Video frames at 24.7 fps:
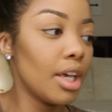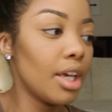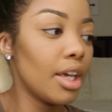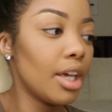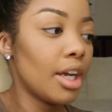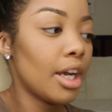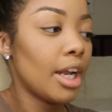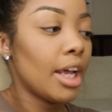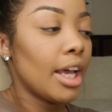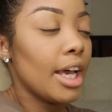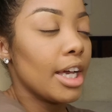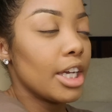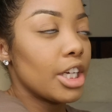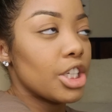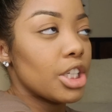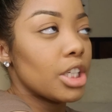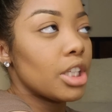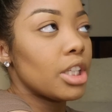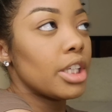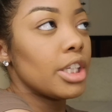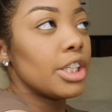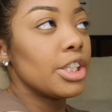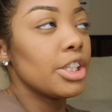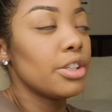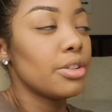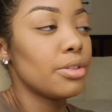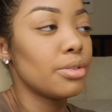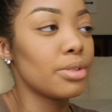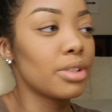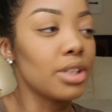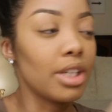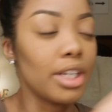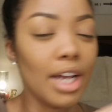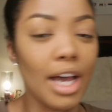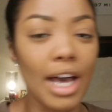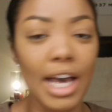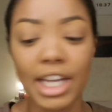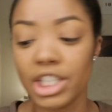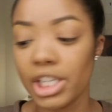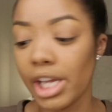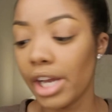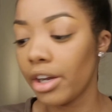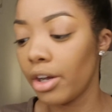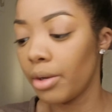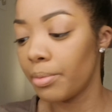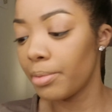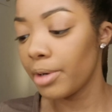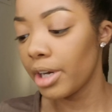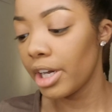And I actually use an
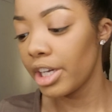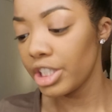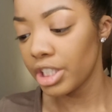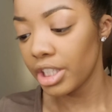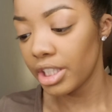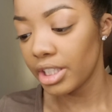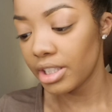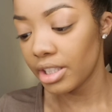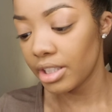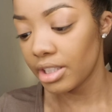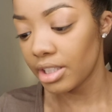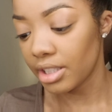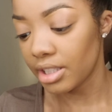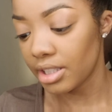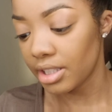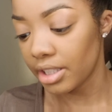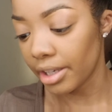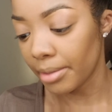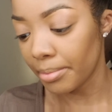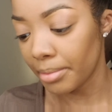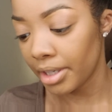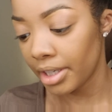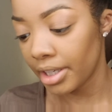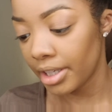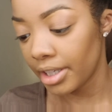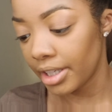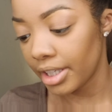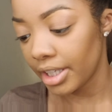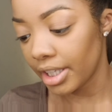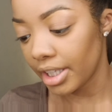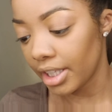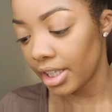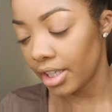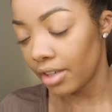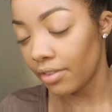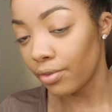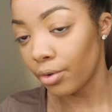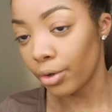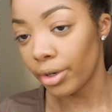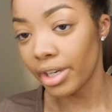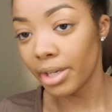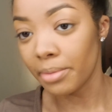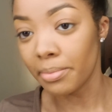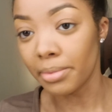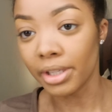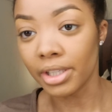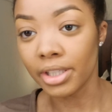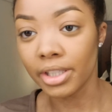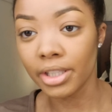eyeshadow brush. This is a Sigma
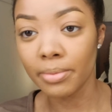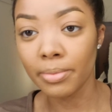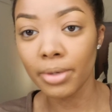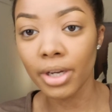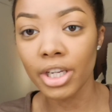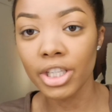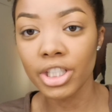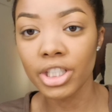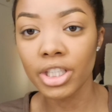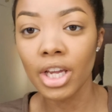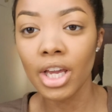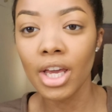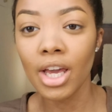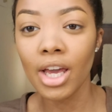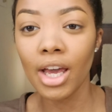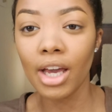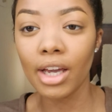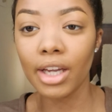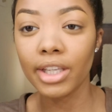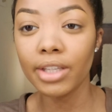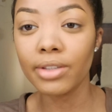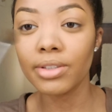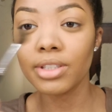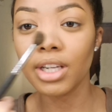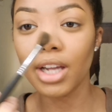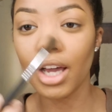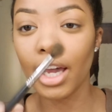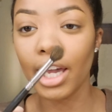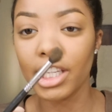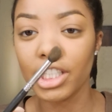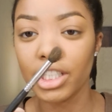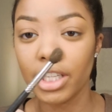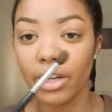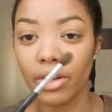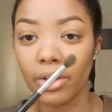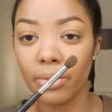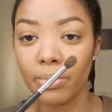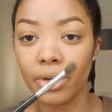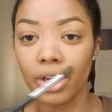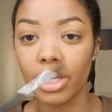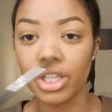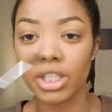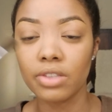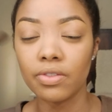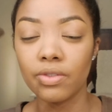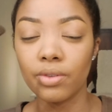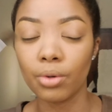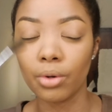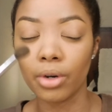E40 blending brush. I use an eyeshadow
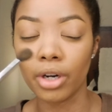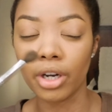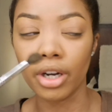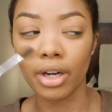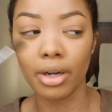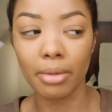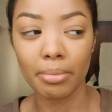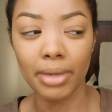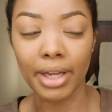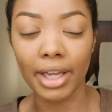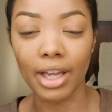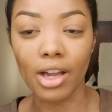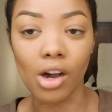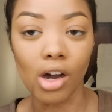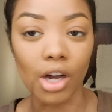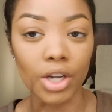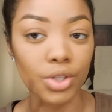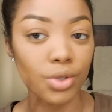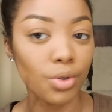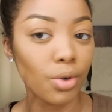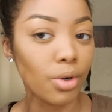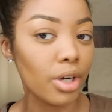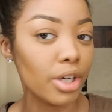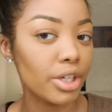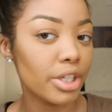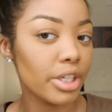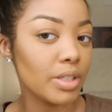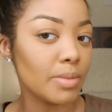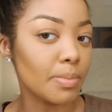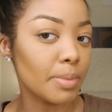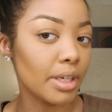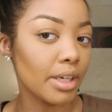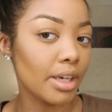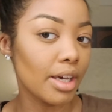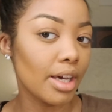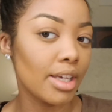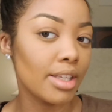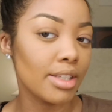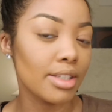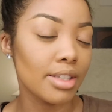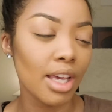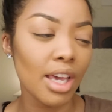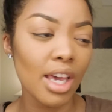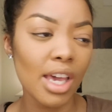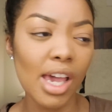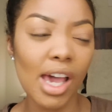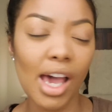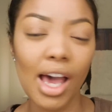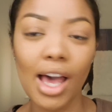brush for my contour just because
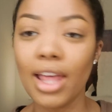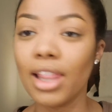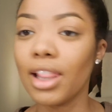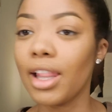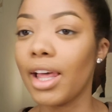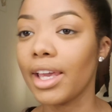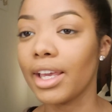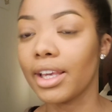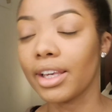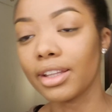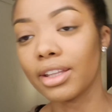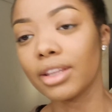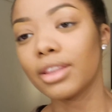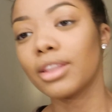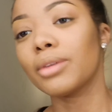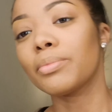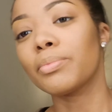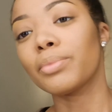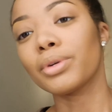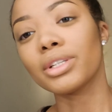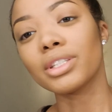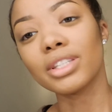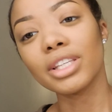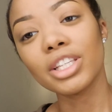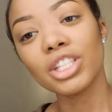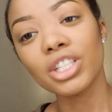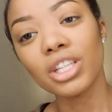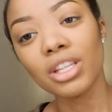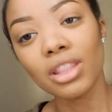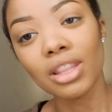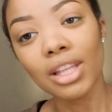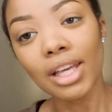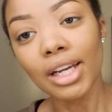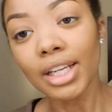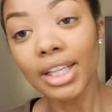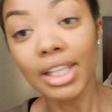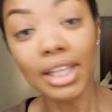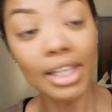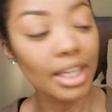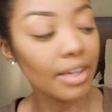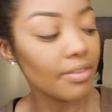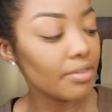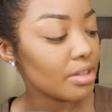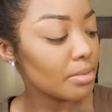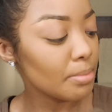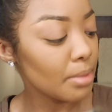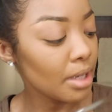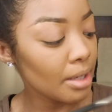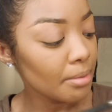I like the precision that it
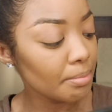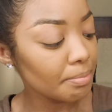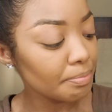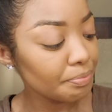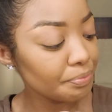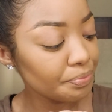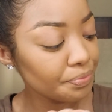gives me.